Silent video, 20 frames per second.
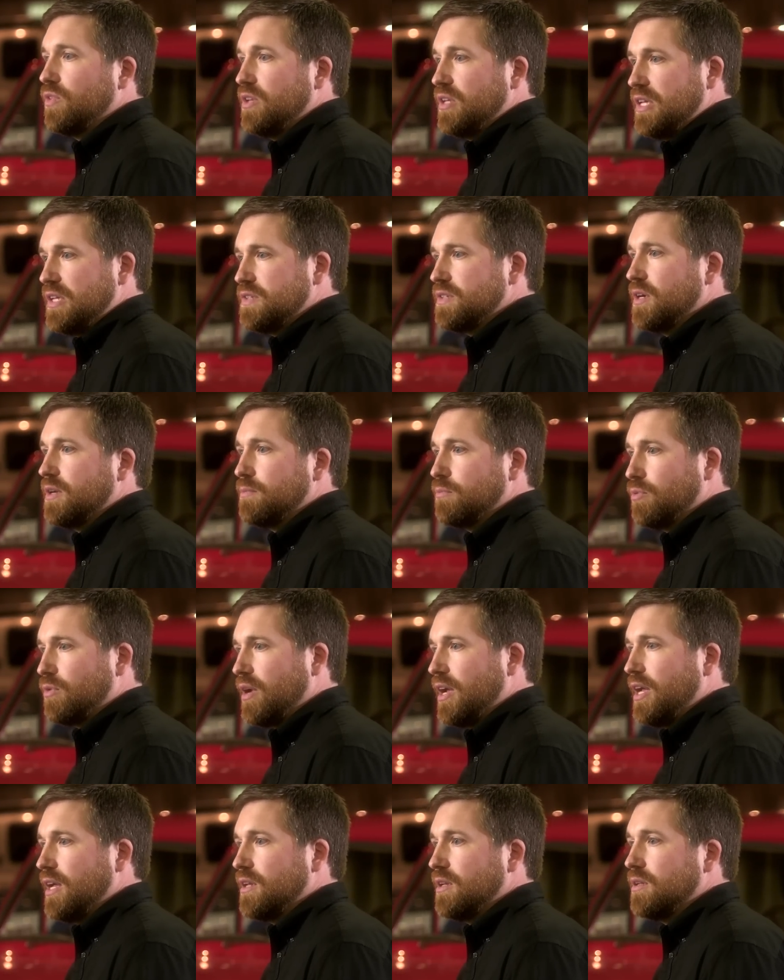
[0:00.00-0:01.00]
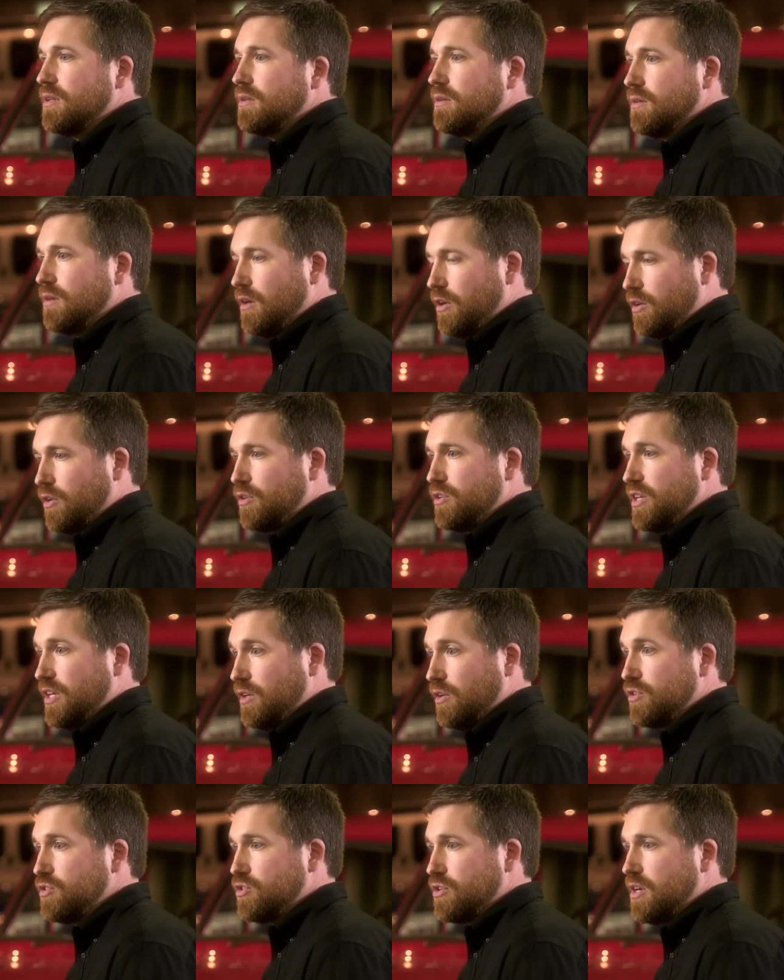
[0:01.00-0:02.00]
the Nissan brand our,
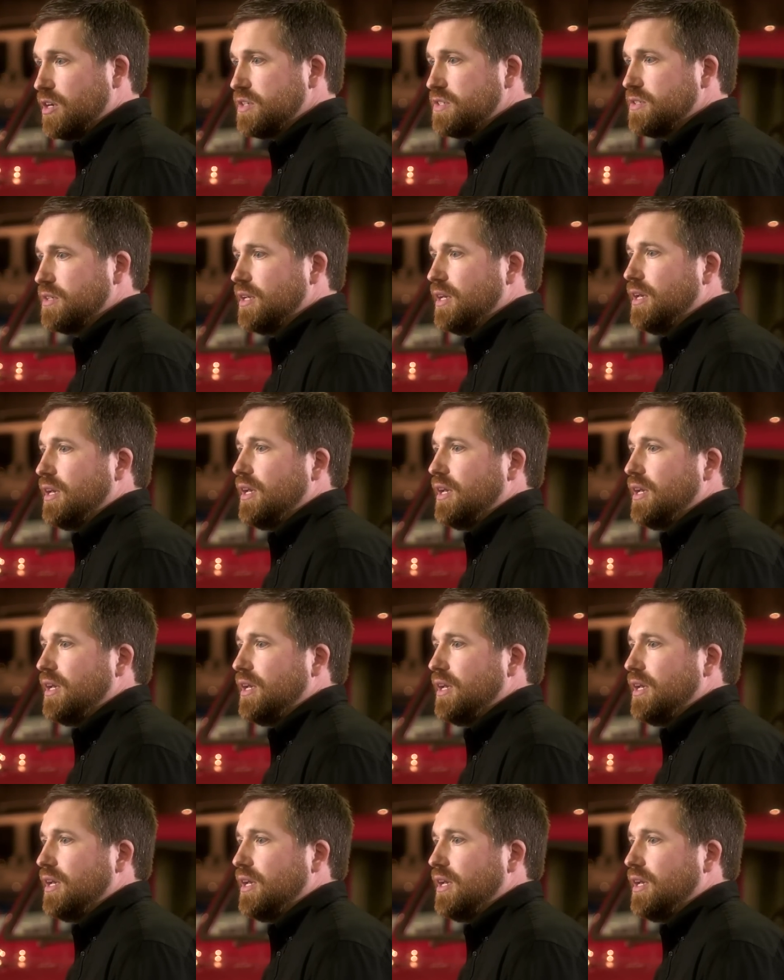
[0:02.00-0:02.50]
in our trucks.